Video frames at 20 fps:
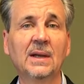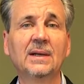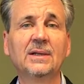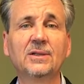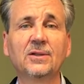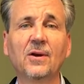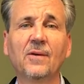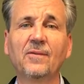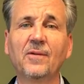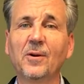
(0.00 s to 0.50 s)

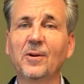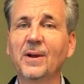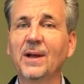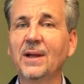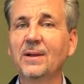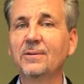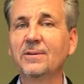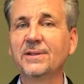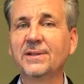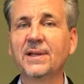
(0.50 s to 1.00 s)
So if you're
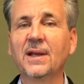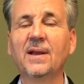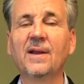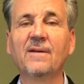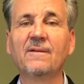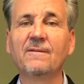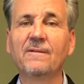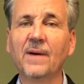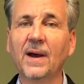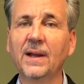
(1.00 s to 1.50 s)
interested
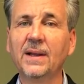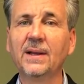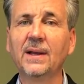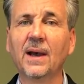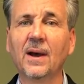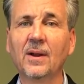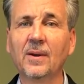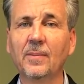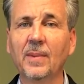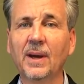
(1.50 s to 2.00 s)
in finding
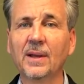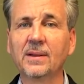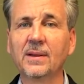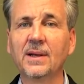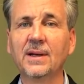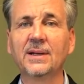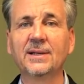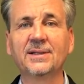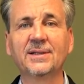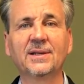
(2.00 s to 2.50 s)
out about
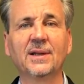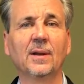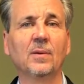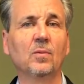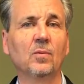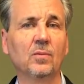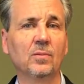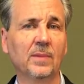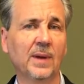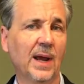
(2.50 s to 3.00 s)
this
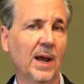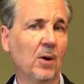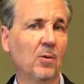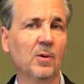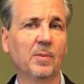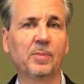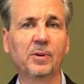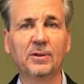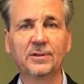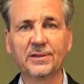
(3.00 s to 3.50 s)
and how
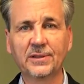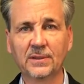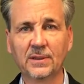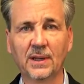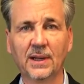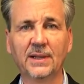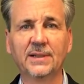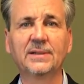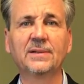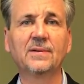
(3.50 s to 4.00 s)
a
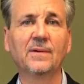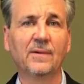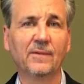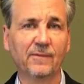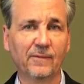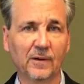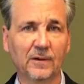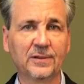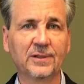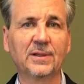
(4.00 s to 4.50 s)
personalized
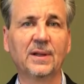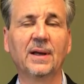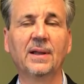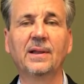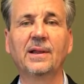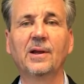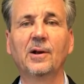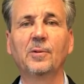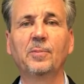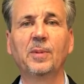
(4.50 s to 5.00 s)
First Line
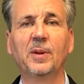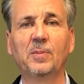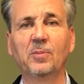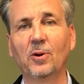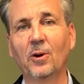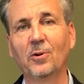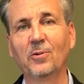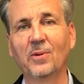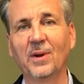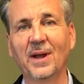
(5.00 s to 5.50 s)
Therapy
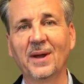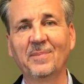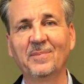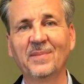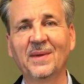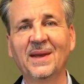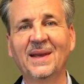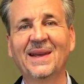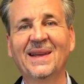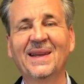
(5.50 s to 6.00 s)
program
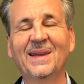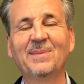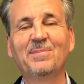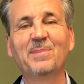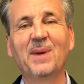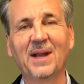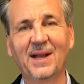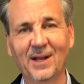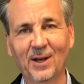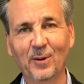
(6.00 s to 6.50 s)

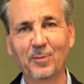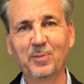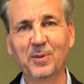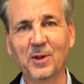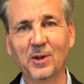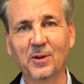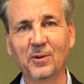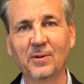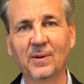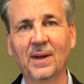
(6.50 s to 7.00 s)
might help
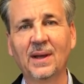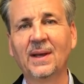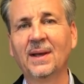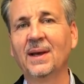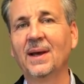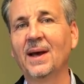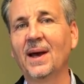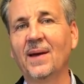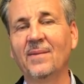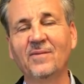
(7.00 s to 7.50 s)
you,
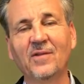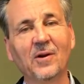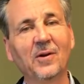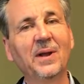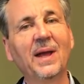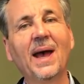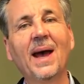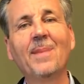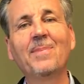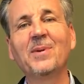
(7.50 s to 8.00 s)
I'm
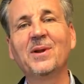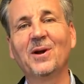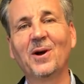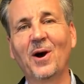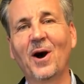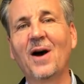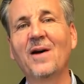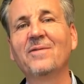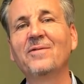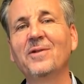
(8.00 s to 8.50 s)
very happy to
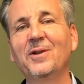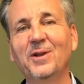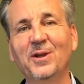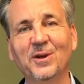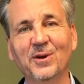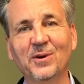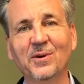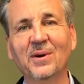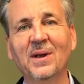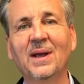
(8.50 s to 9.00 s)
offer
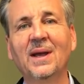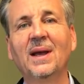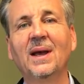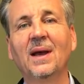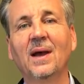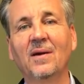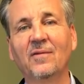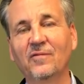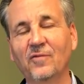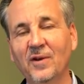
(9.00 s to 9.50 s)
you
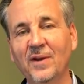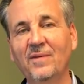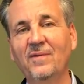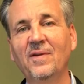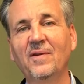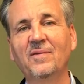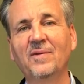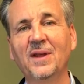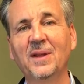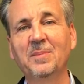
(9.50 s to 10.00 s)
a free
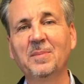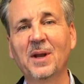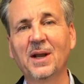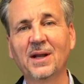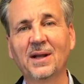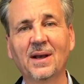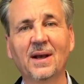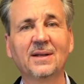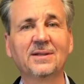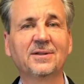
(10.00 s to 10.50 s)

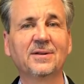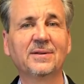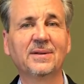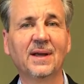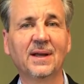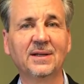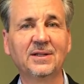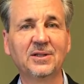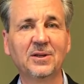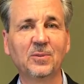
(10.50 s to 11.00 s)
15-minute
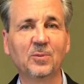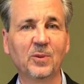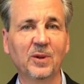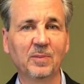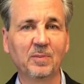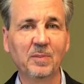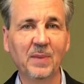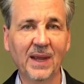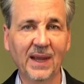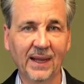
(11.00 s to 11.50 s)
consultation
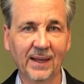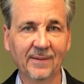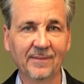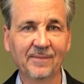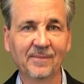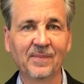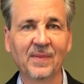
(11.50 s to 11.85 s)
with me.